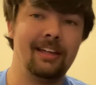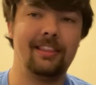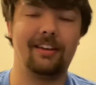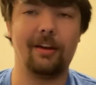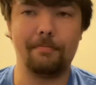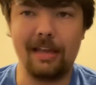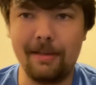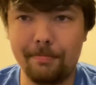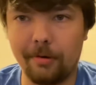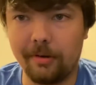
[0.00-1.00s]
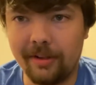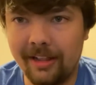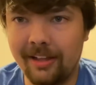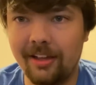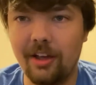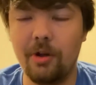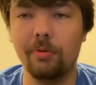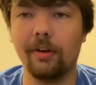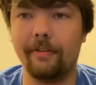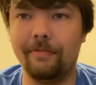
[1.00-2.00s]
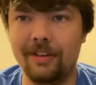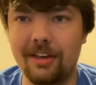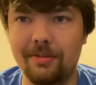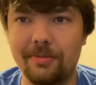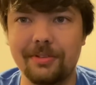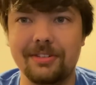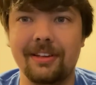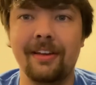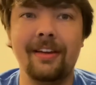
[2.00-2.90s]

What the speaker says: There are people who refuse